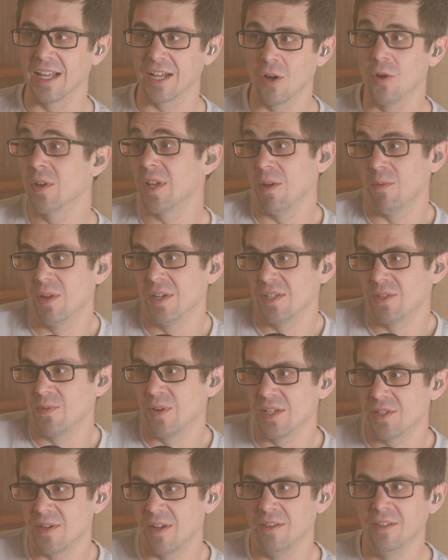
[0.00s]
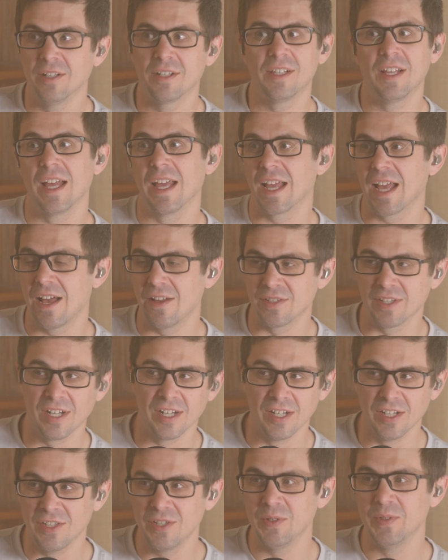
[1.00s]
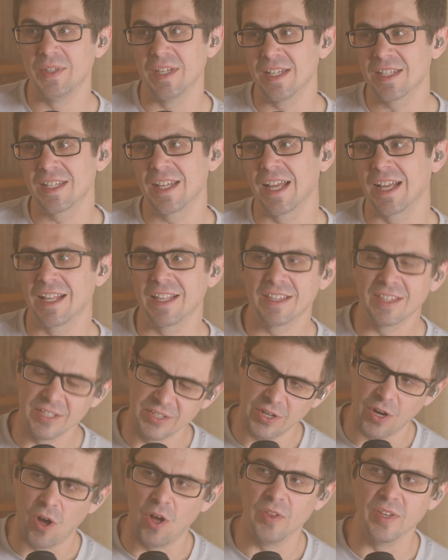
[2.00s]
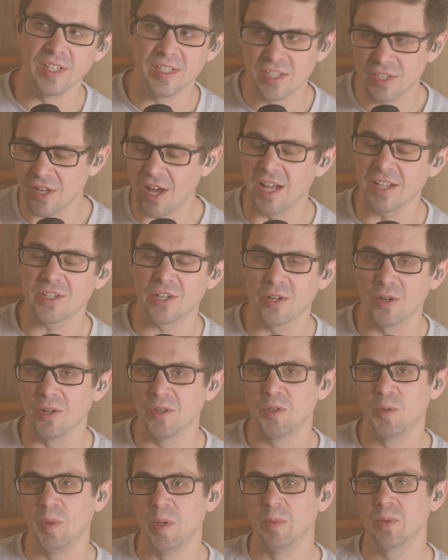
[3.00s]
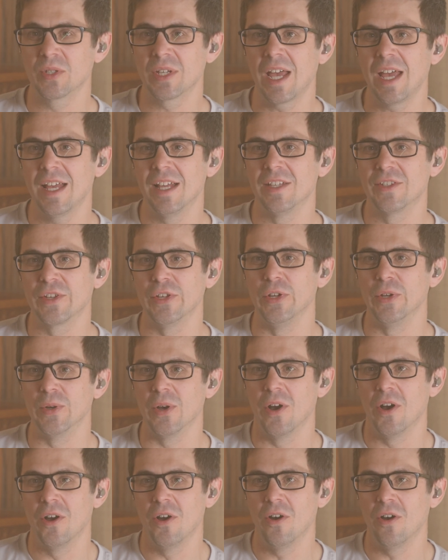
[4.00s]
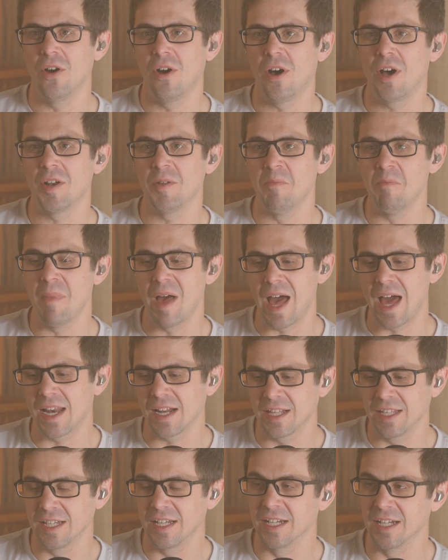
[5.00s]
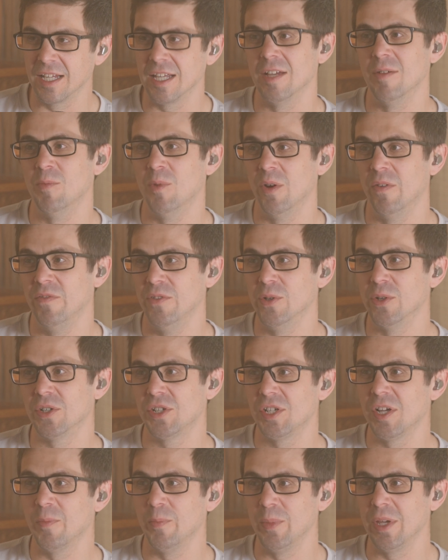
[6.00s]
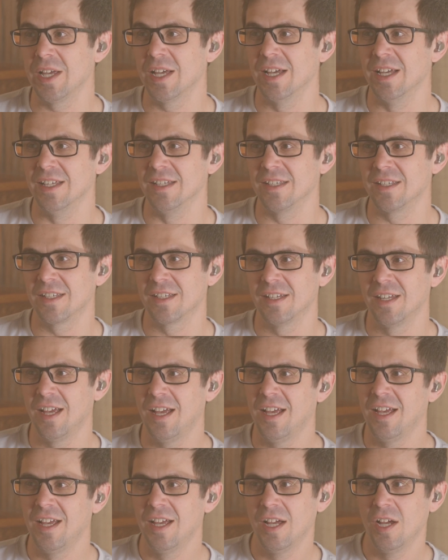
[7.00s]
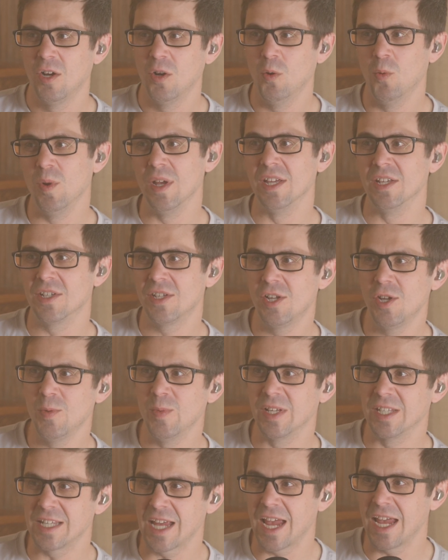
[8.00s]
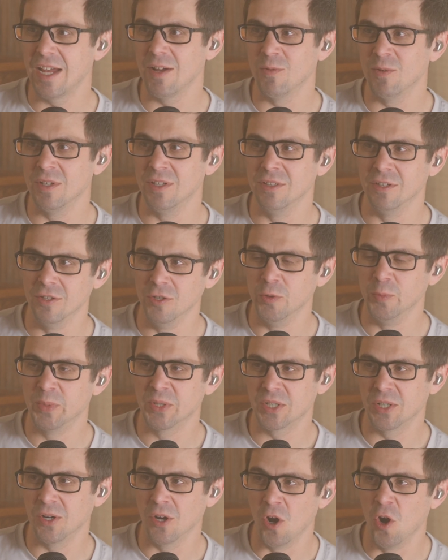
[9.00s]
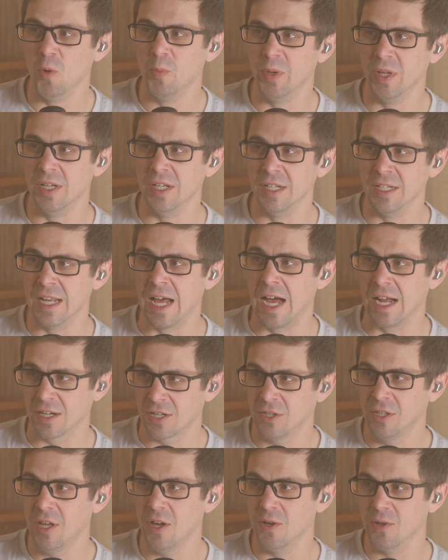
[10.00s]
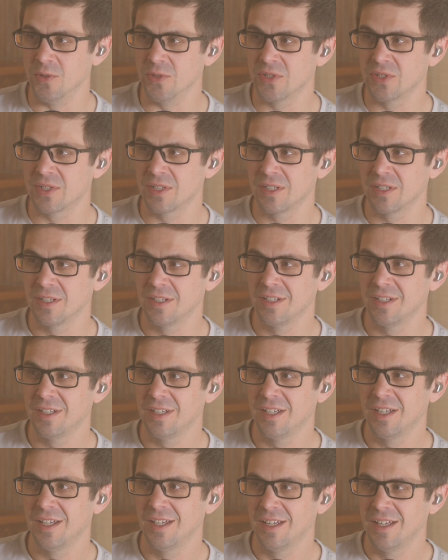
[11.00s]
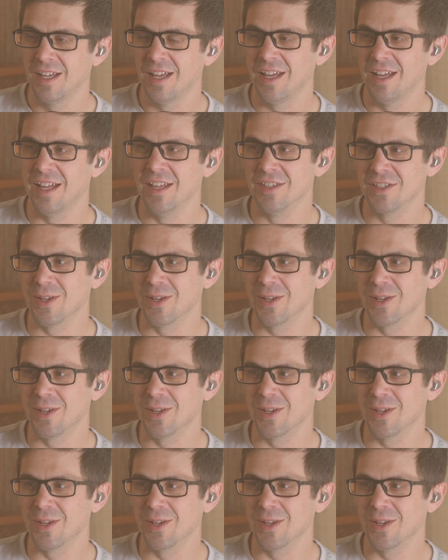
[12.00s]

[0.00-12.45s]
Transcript: Like, okay, what does the restaurant look like? How's it going to do this? Like, all these thoughts are going through people's heads. So you're automatically going to get more viewership because we as humans hate when loops are opened and not closed. Mm-hmm.